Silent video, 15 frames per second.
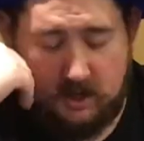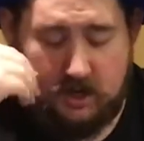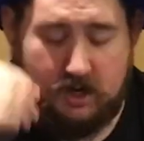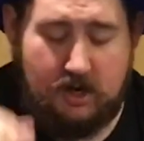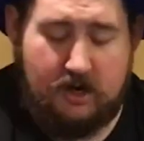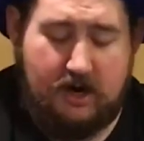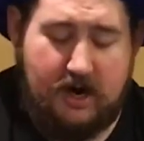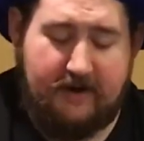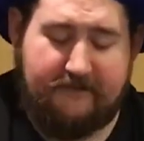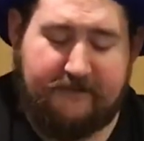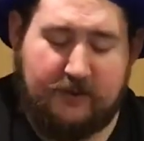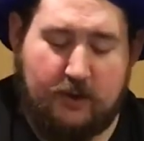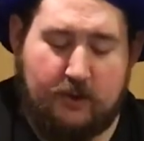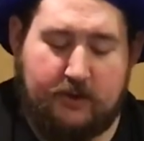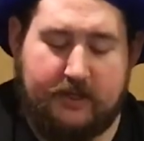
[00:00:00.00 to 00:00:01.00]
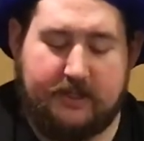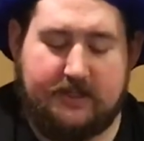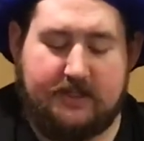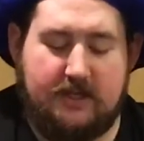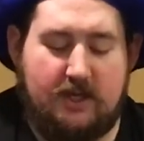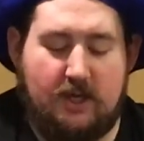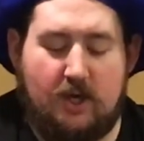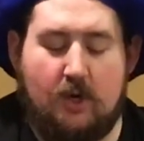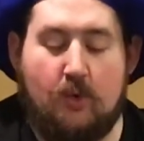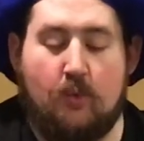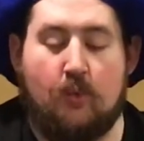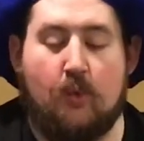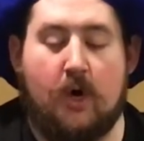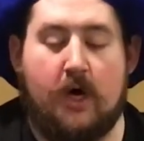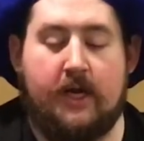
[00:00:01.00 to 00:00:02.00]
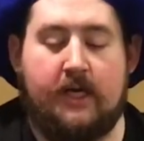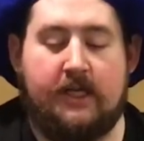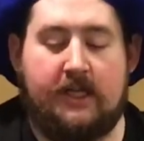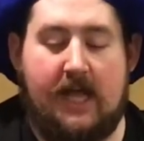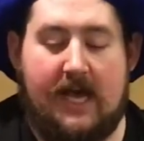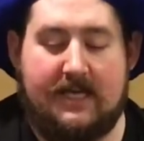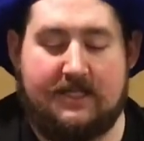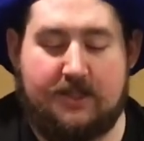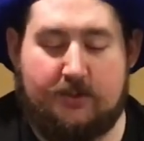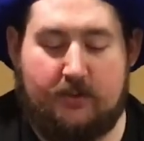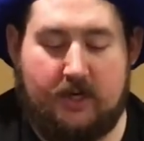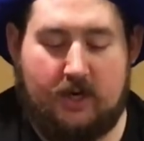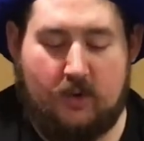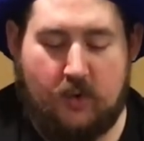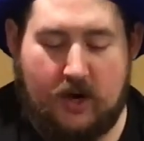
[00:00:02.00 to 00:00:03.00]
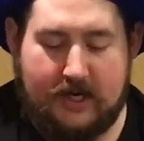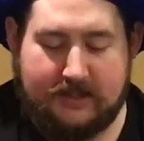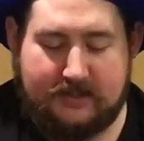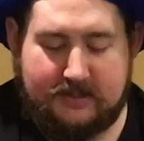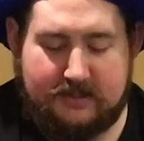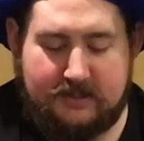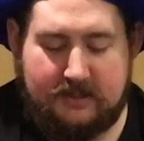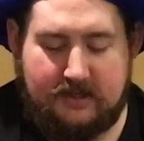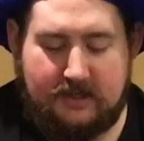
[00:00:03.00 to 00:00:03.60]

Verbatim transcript: All right, Florence, one last request.